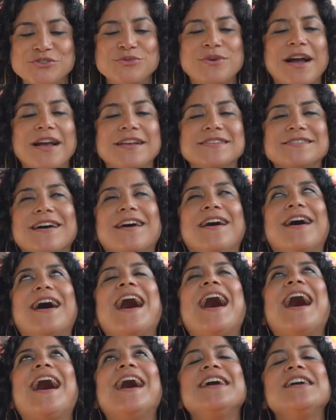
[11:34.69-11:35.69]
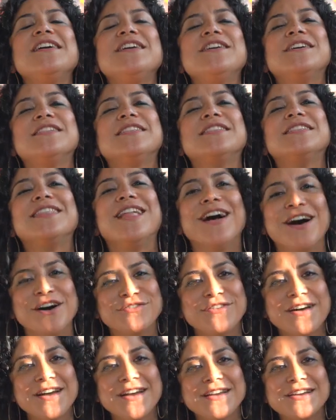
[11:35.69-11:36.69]
You guys, I
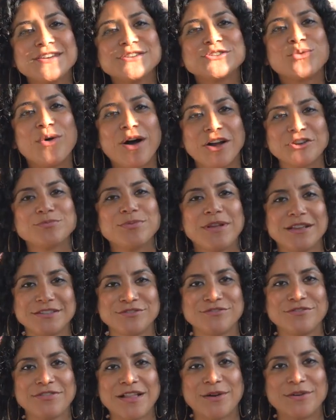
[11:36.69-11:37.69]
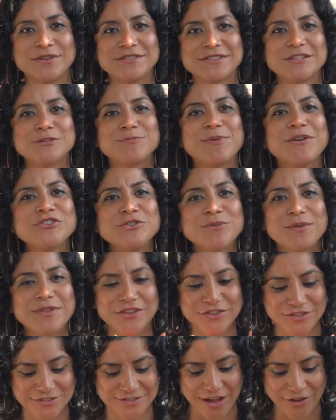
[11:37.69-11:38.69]
love squash blossom flowers, especially when
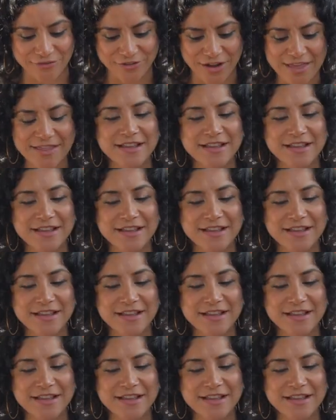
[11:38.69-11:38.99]
they're stuffed.